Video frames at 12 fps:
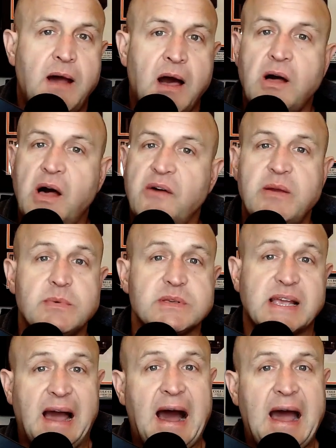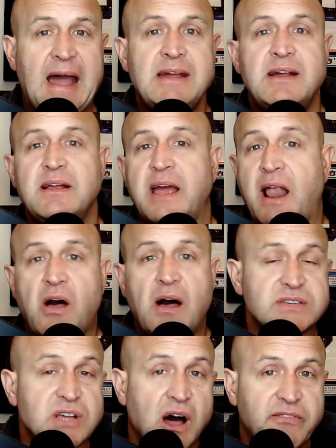I love him as a guy, and I love
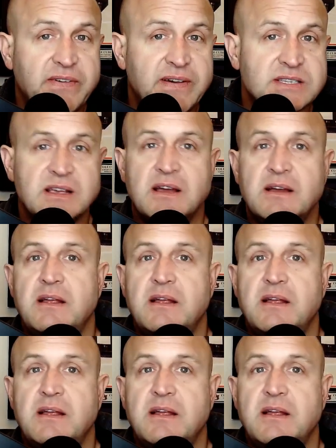his offense,